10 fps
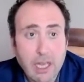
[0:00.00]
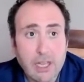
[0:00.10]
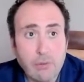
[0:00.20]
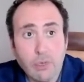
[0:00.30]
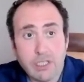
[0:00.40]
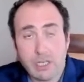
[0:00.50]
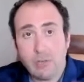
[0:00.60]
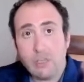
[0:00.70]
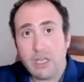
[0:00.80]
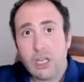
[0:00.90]
there was a there
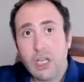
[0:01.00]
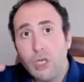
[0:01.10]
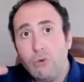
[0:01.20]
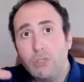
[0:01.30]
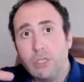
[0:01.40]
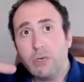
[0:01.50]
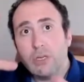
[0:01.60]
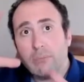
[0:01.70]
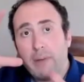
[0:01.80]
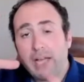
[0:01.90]
was a huge there
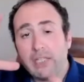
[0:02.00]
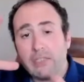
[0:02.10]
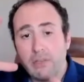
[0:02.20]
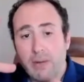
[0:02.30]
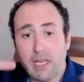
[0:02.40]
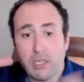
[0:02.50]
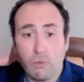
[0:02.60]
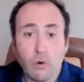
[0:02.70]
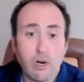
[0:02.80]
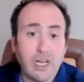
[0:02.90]
were pockets of the market that
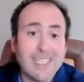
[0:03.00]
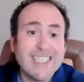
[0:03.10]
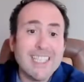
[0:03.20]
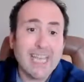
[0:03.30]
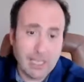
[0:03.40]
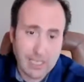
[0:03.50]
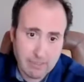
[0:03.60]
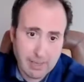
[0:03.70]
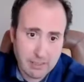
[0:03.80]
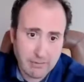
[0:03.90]
were insanely
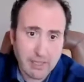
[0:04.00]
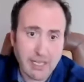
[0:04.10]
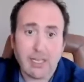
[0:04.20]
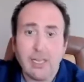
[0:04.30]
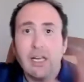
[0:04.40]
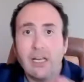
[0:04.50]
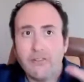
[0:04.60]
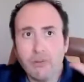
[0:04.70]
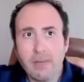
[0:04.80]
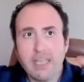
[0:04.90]
expensive like
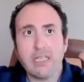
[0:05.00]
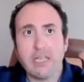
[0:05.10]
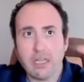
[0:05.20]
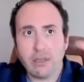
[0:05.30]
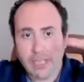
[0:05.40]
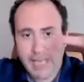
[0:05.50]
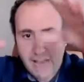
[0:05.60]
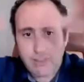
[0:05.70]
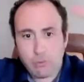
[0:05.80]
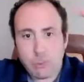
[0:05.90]
if you basically look at
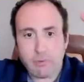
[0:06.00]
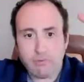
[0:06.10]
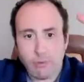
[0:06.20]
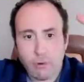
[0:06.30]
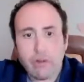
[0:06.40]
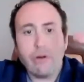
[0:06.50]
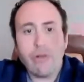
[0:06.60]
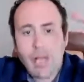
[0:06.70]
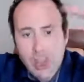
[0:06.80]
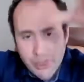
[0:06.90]
cathie wood's
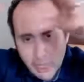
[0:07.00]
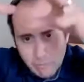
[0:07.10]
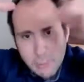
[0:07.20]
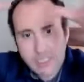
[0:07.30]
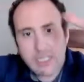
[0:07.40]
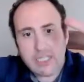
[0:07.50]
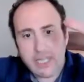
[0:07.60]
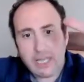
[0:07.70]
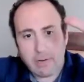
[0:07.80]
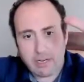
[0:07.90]
portfolio that was the
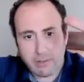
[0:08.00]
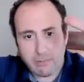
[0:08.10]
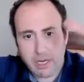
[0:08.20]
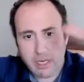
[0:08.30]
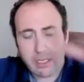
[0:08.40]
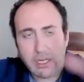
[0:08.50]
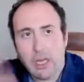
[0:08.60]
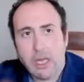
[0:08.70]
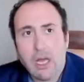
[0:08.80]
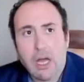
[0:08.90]
insane part of the market
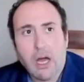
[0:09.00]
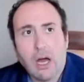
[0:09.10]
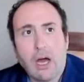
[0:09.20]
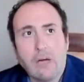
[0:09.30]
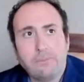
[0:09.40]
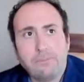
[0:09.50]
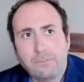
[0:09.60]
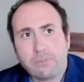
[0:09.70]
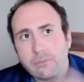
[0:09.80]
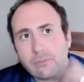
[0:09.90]
um,
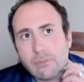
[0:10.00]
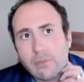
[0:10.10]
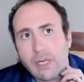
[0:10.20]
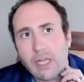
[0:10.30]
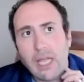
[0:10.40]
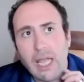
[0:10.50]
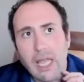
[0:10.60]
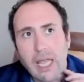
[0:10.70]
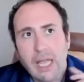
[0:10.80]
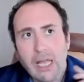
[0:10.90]

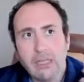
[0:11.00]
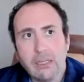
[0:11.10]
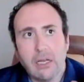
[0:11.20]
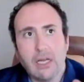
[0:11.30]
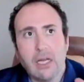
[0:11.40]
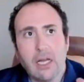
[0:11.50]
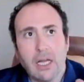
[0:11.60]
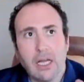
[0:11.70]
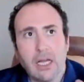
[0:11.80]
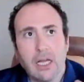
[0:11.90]
and
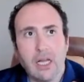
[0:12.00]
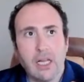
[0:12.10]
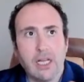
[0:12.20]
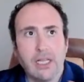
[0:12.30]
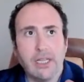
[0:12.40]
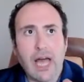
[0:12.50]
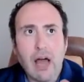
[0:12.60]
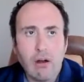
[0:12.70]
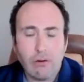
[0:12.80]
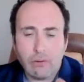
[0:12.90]

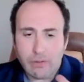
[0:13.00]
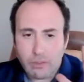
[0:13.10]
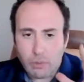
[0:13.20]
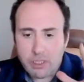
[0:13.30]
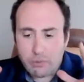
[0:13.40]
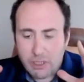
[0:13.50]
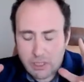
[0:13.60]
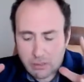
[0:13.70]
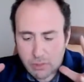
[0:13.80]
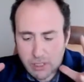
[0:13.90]
now what's
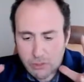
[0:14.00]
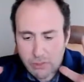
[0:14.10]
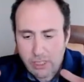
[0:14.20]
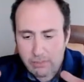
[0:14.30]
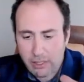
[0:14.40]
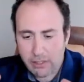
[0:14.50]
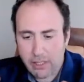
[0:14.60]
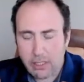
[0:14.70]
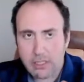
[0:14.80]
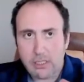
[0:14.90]
what's what's tricky about
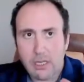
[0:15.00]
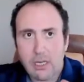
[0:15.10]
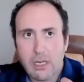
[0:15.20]
this